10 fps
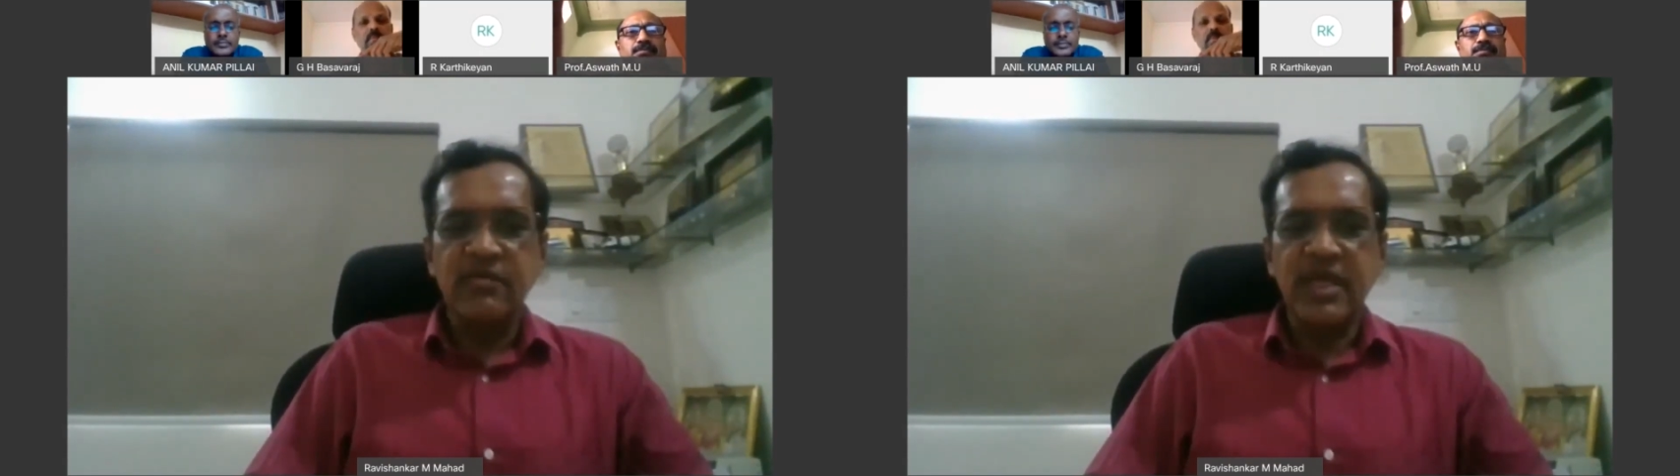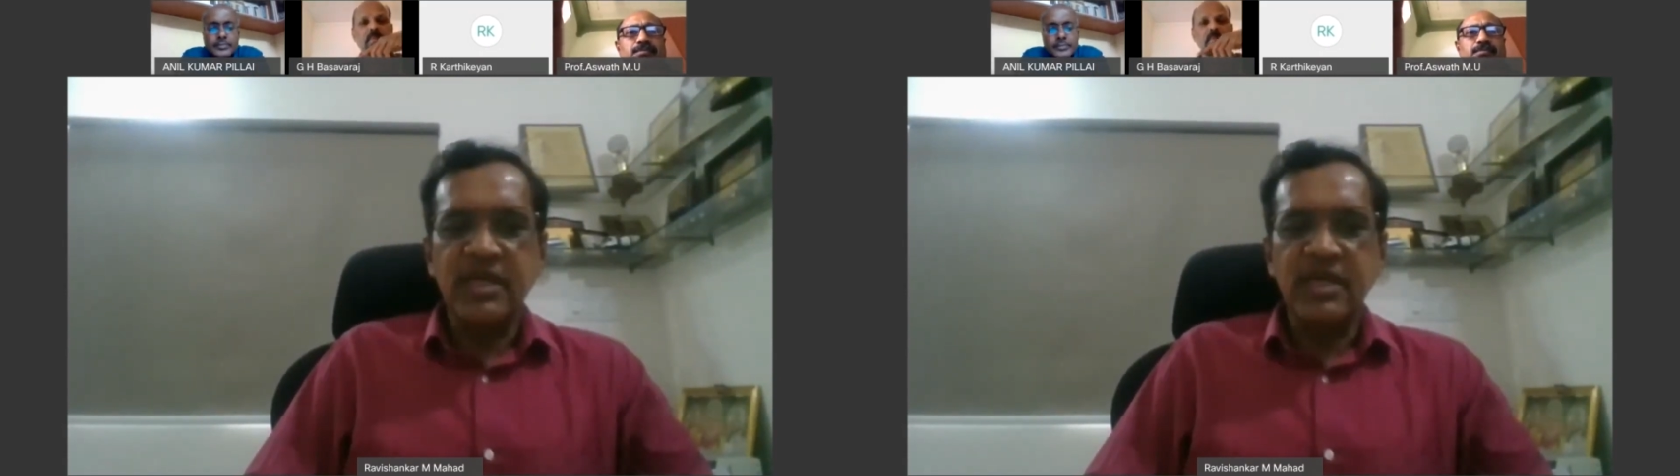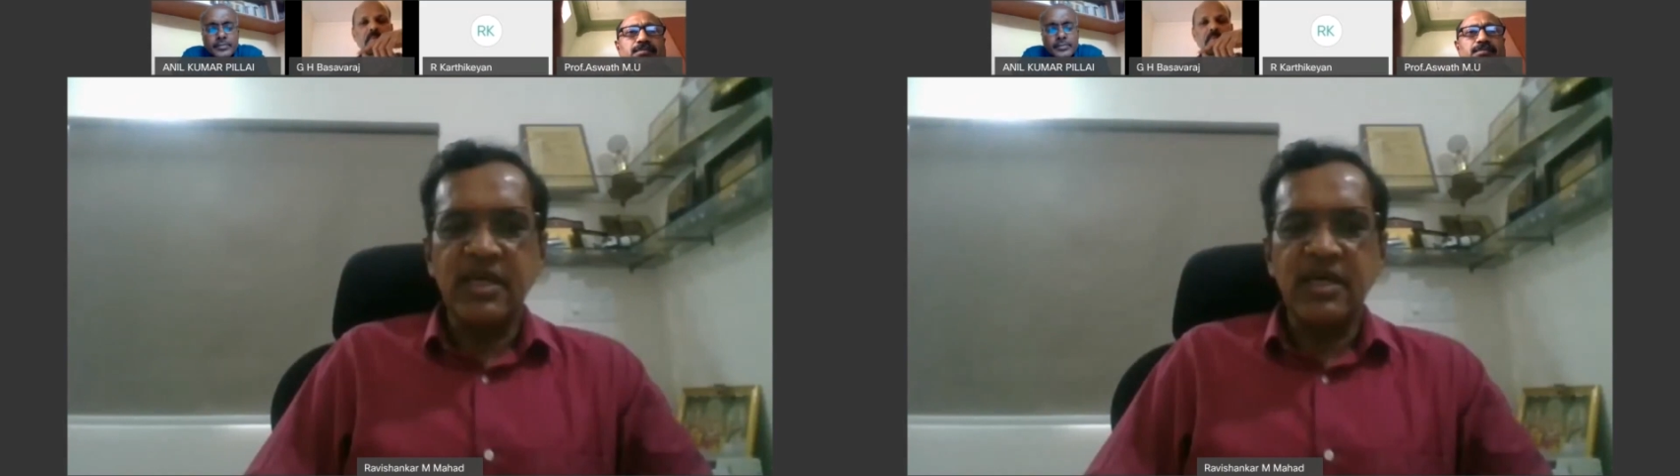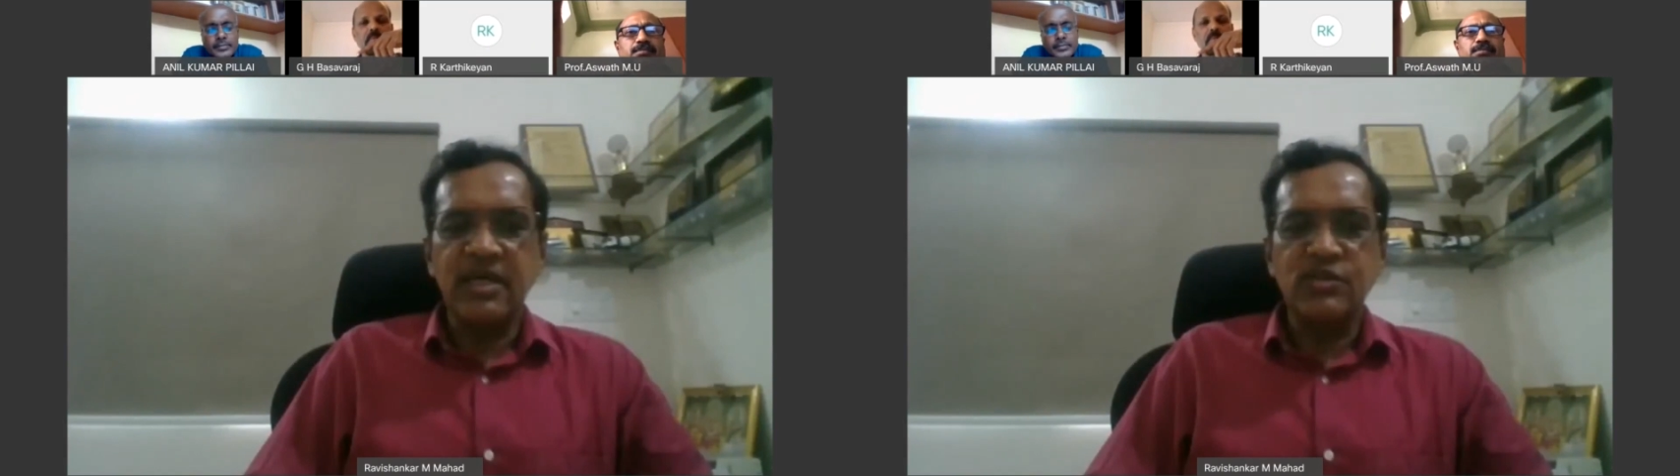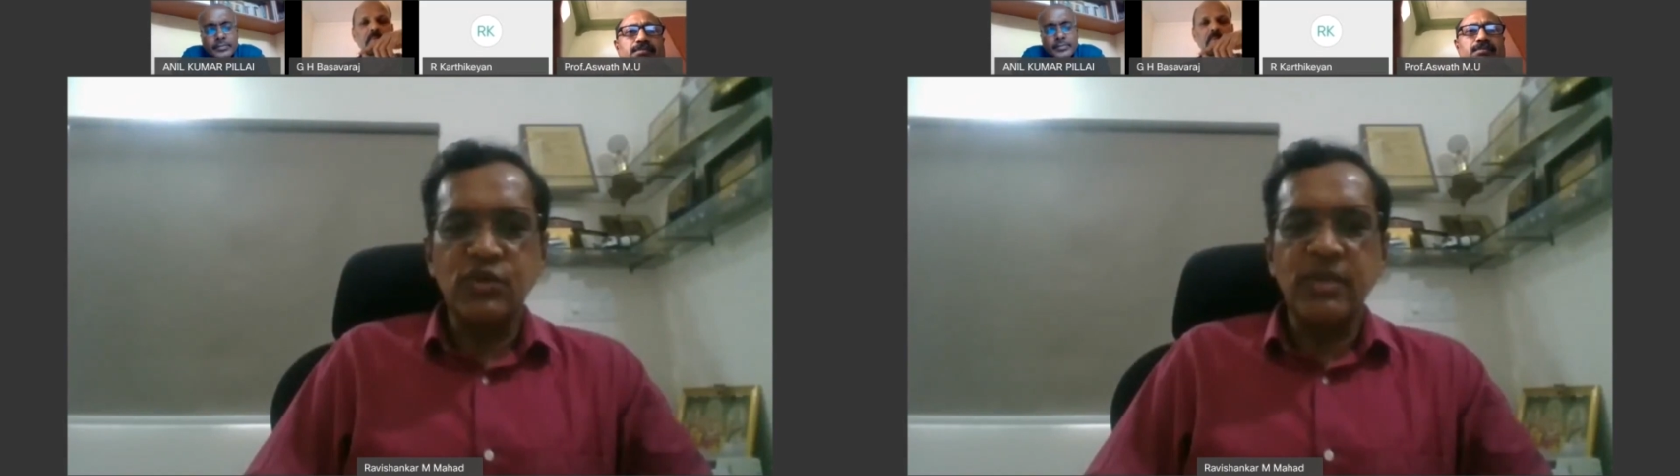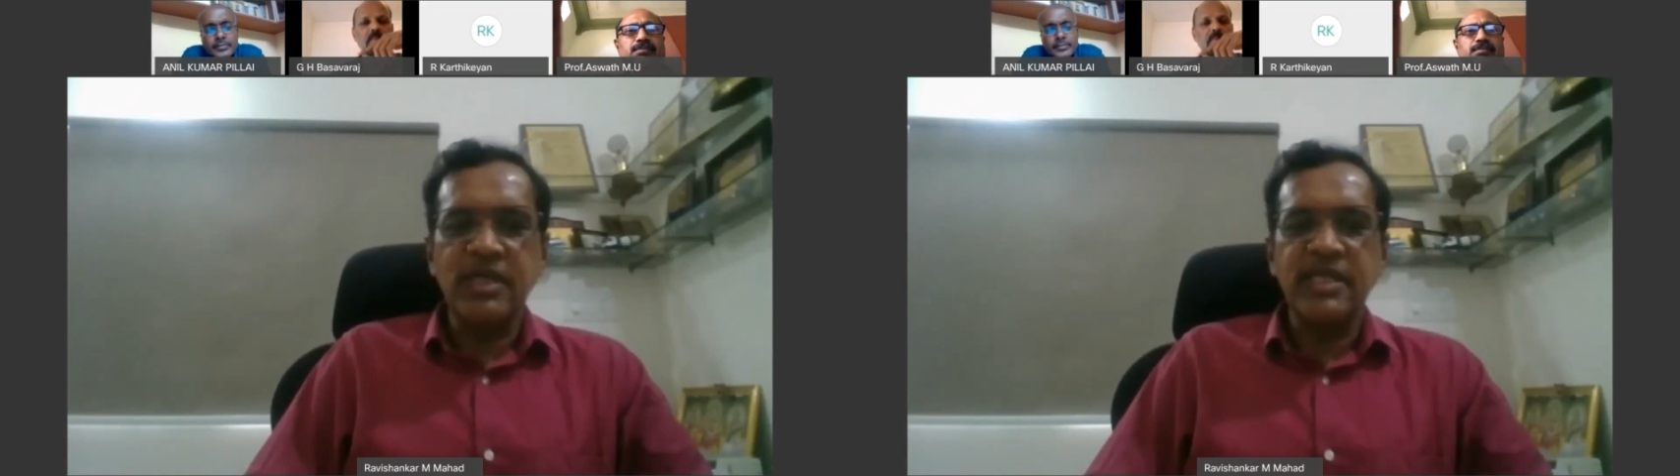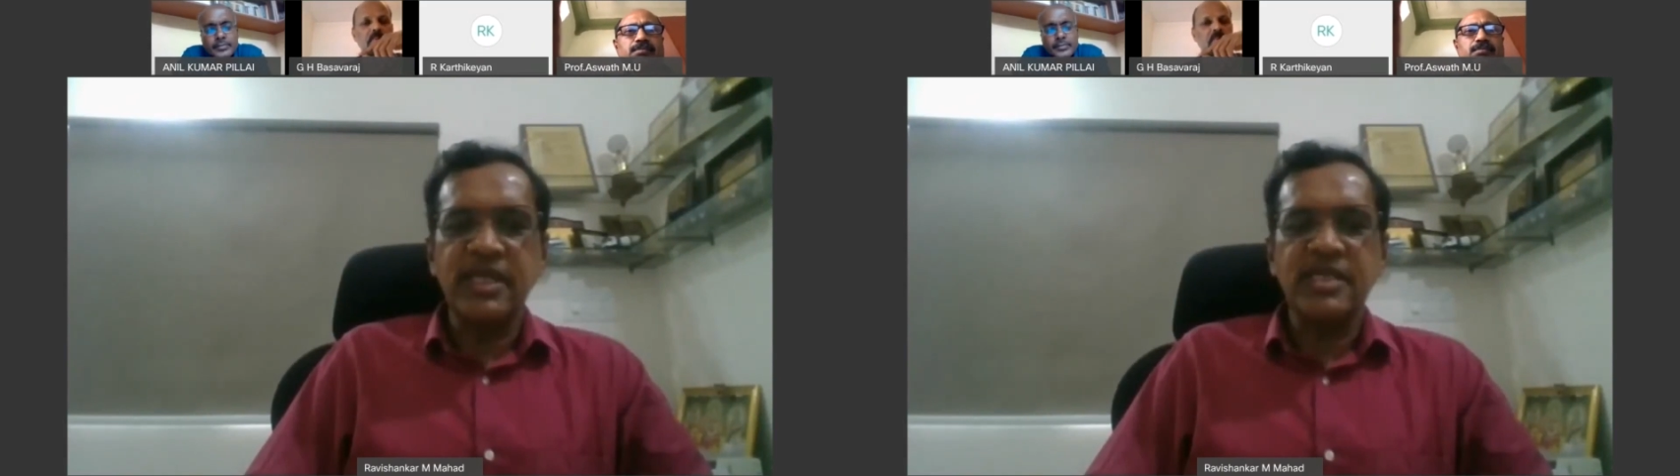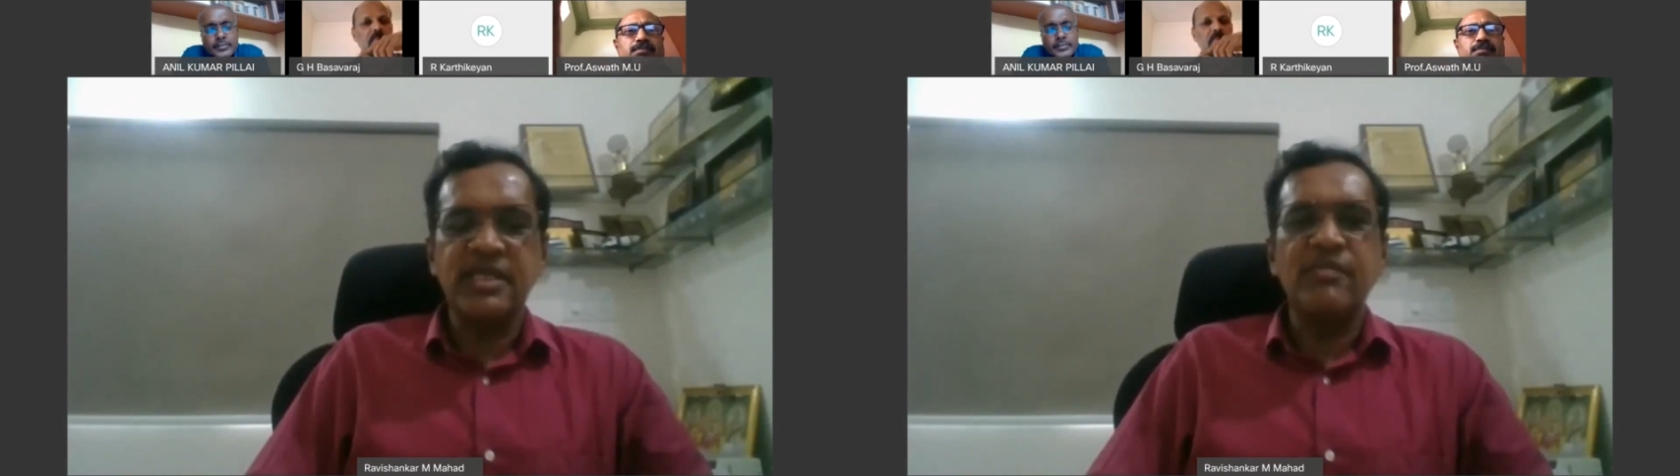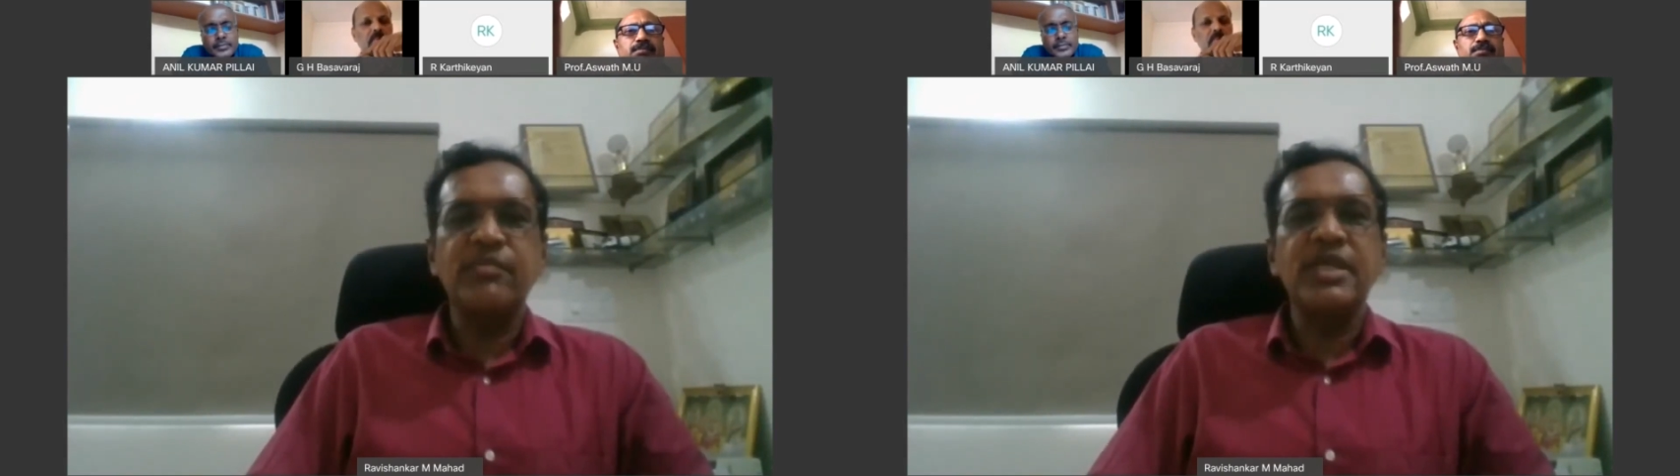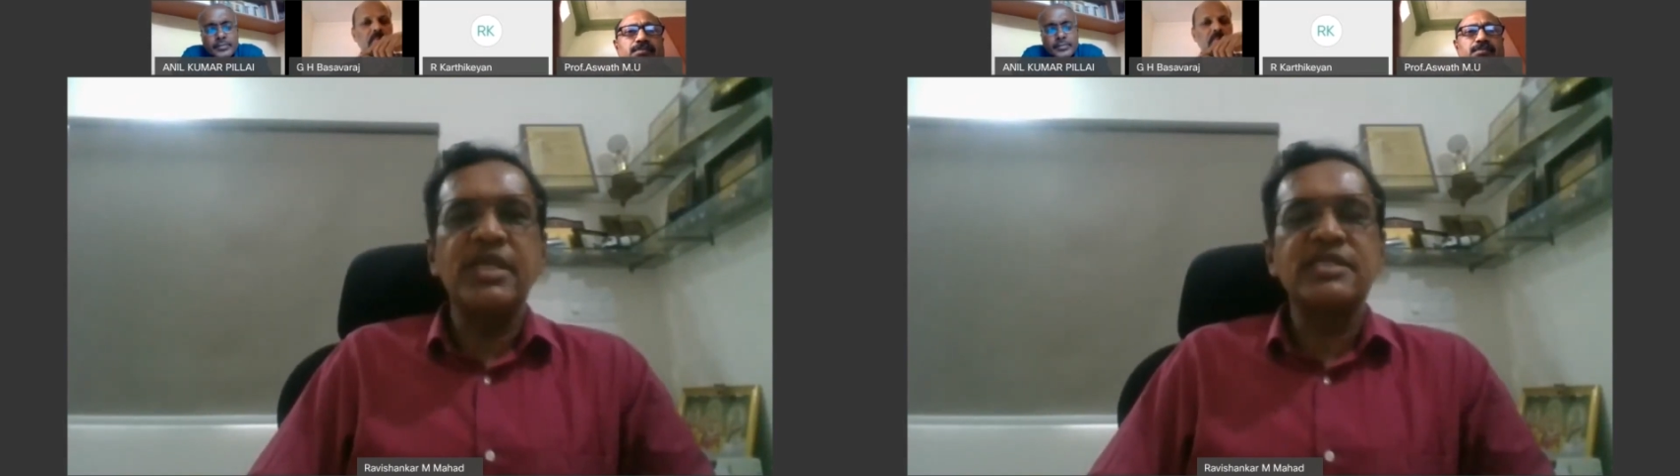when 2 multinational
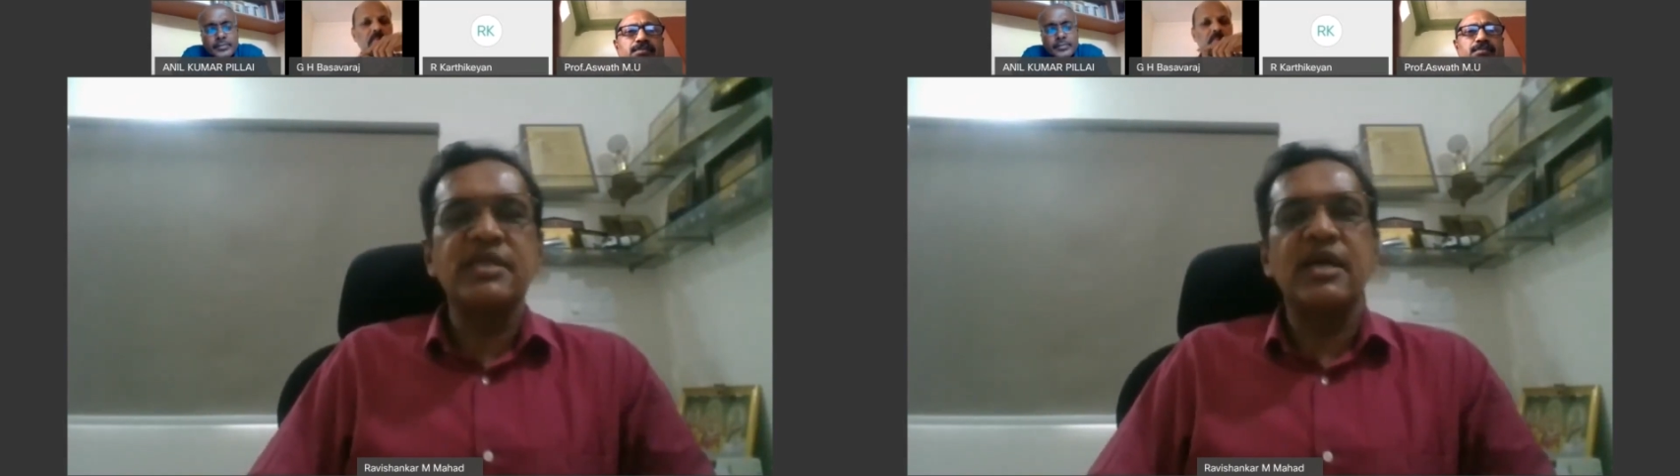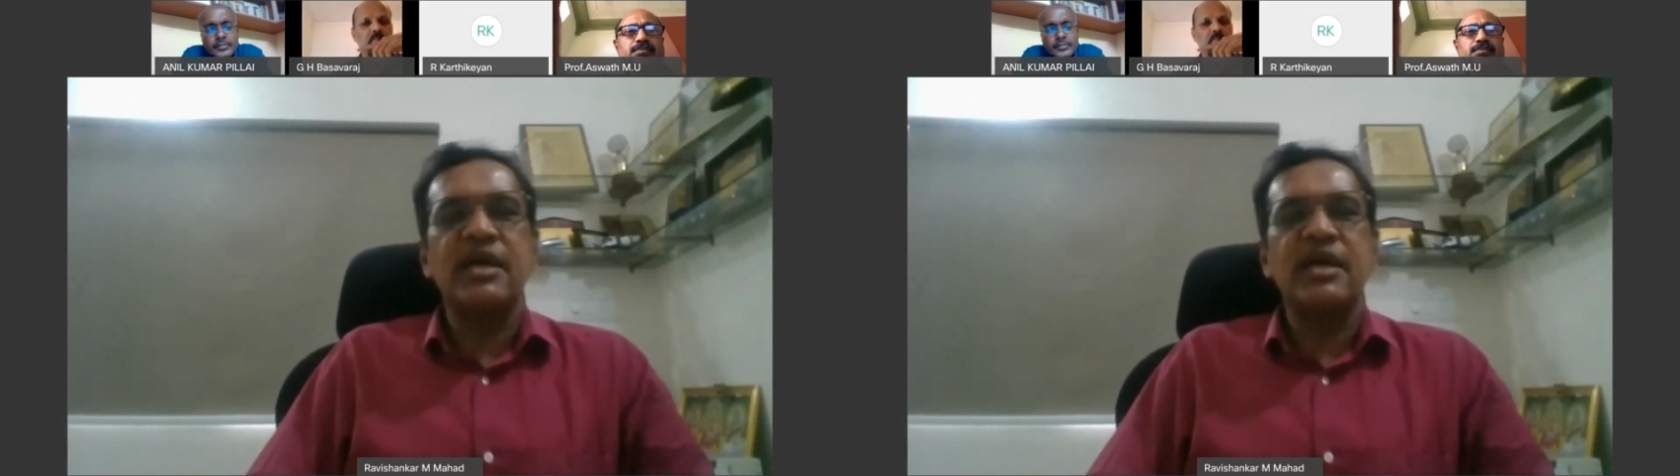companies,